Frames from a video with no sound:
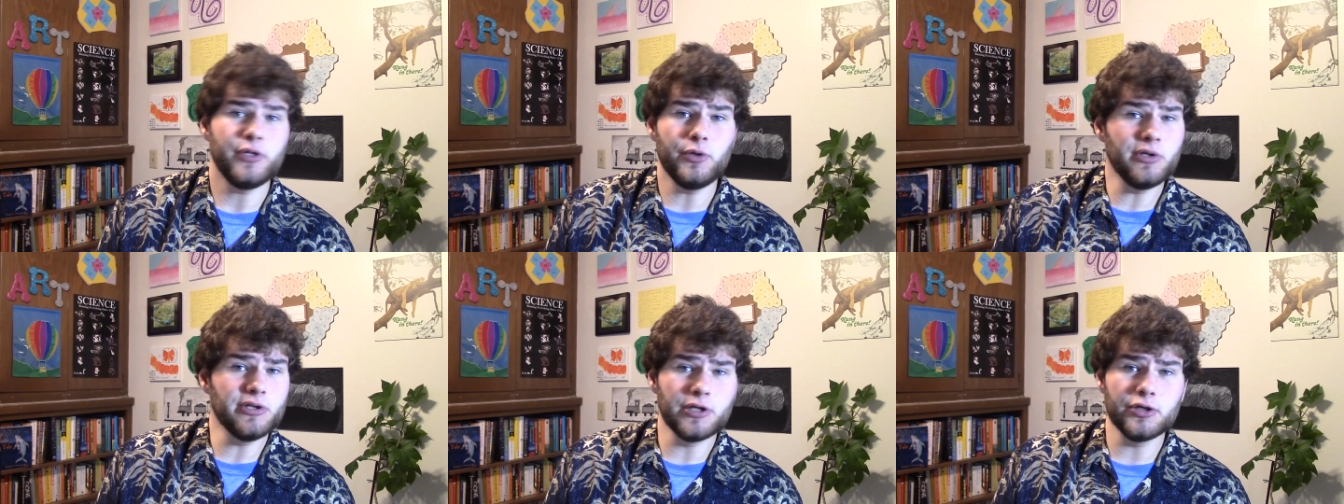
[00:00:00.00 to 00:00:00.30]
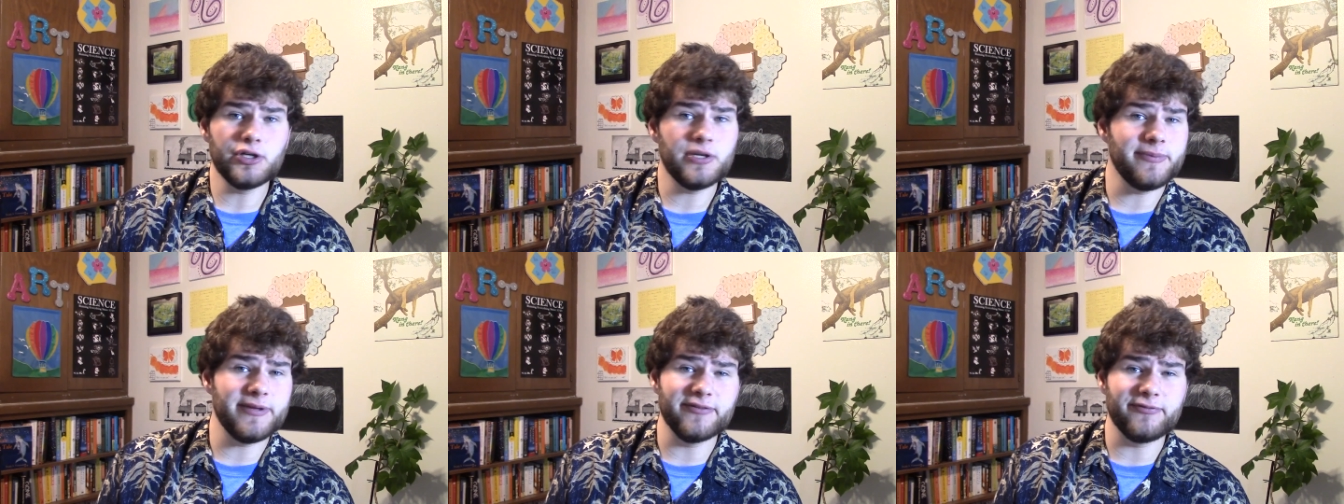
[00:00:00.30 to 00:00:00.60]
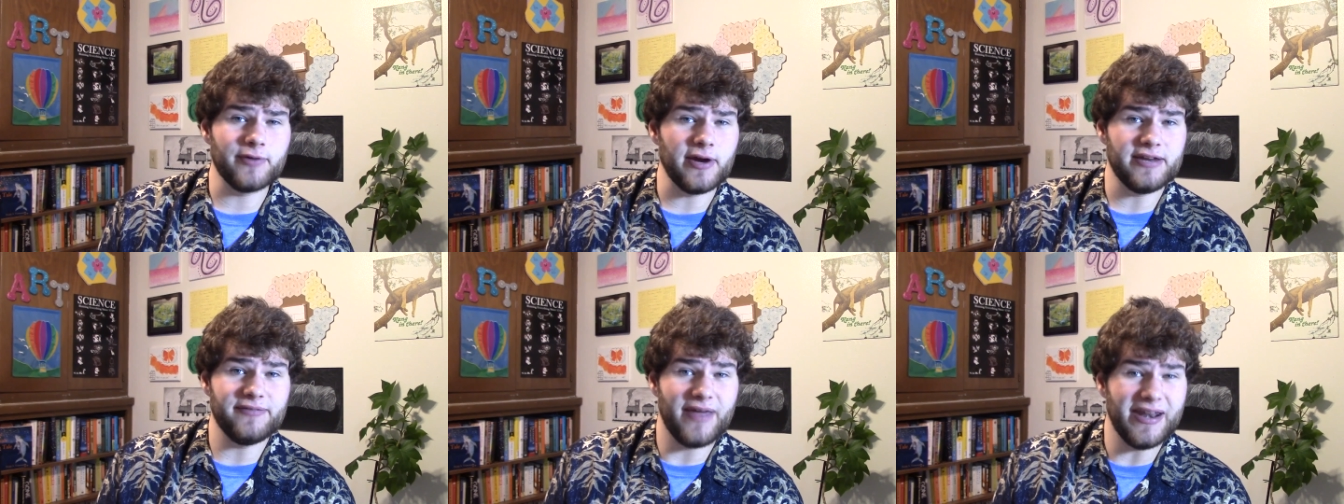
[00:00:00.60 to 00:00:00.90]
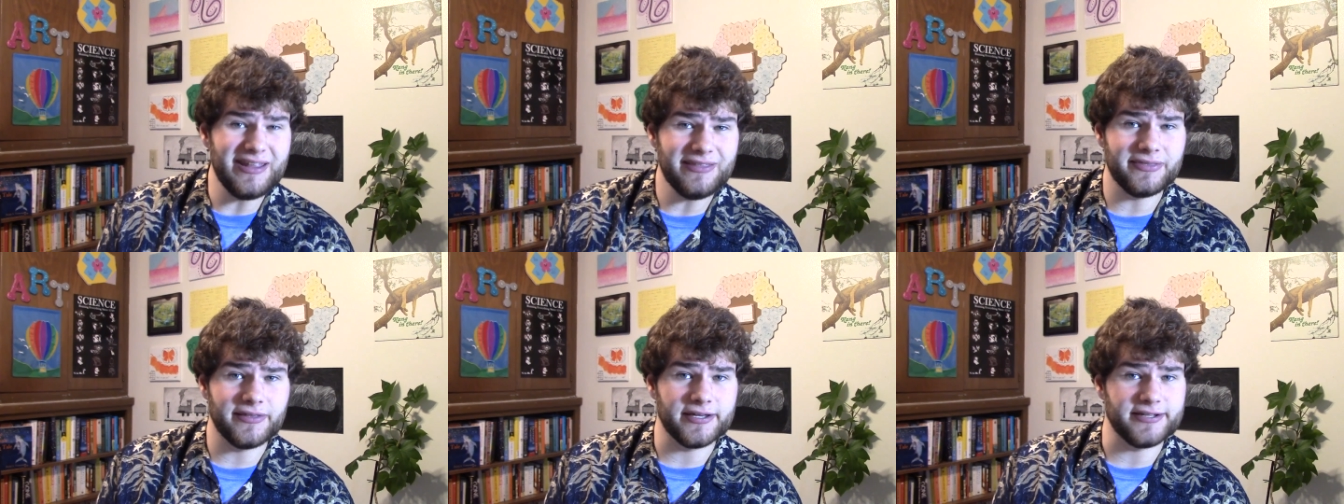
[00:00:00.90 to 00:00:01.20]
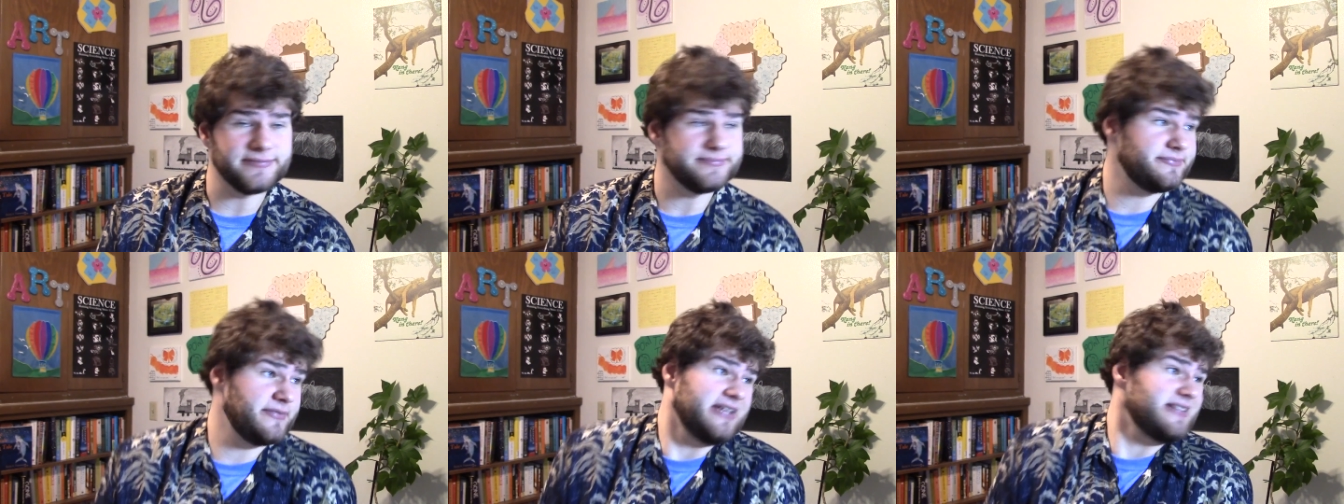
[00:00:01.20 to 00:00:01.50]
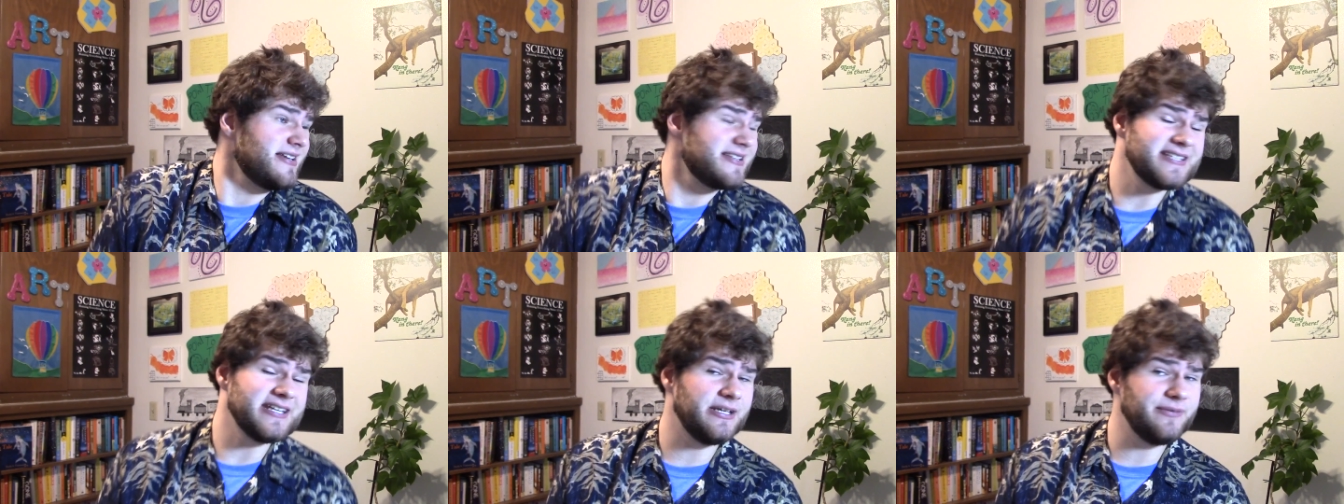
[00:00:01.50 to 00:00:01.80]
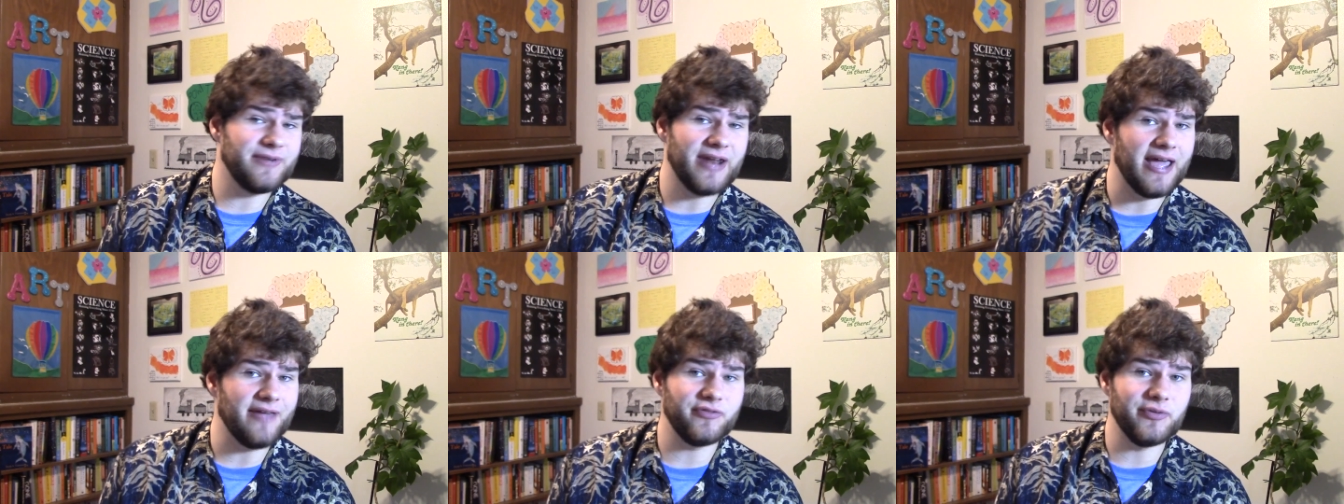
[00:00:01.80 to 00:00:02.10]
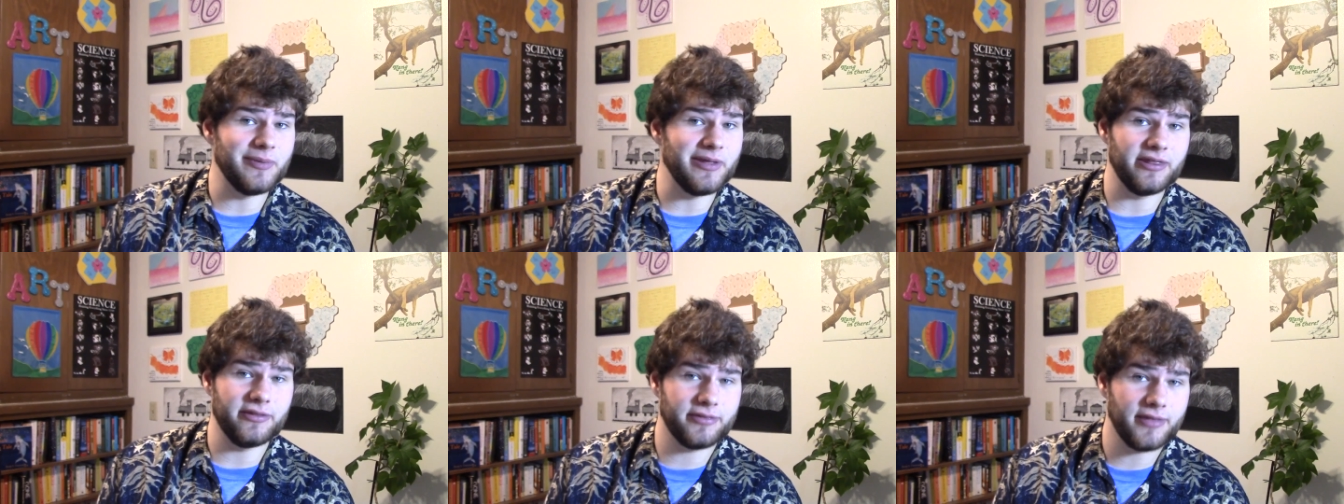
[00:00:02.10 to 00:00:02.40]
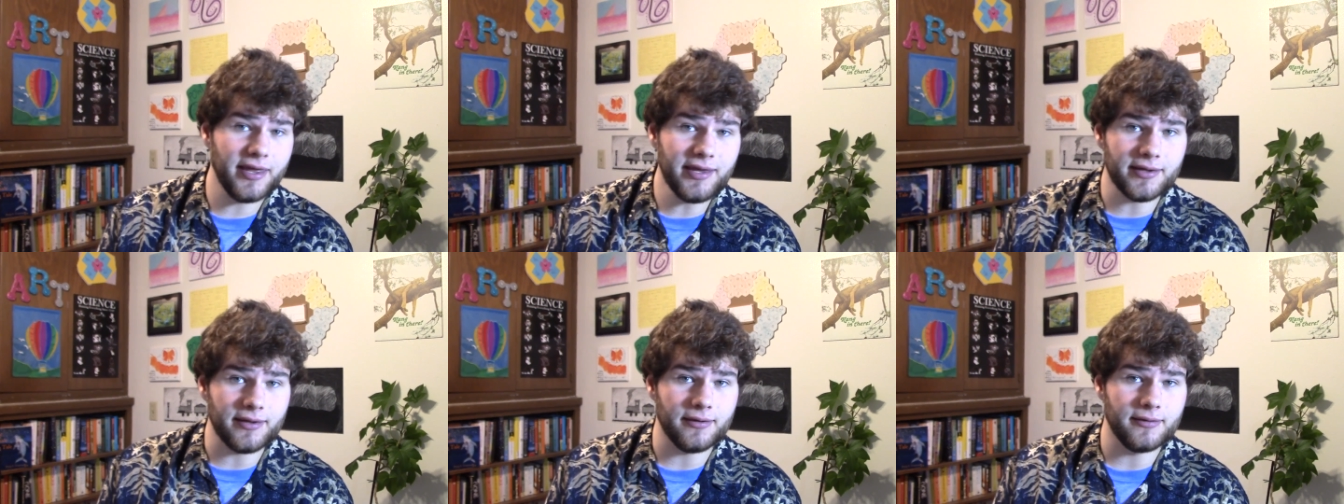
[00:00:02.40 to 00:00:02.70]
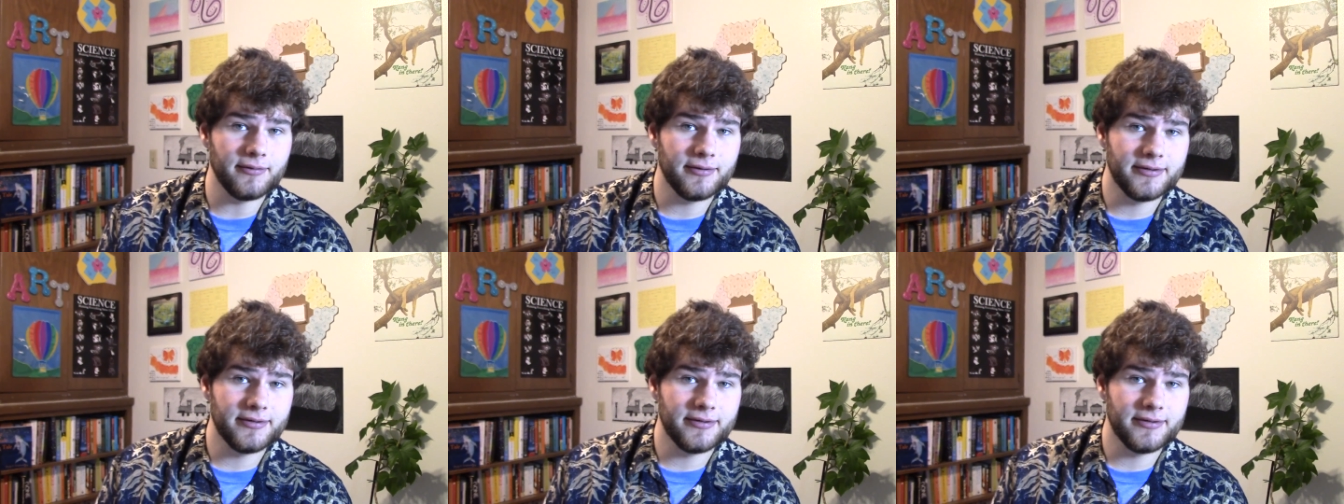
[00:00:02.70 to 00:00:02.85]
You can learn to be afraid of anything. It doesn't even have to be a thing.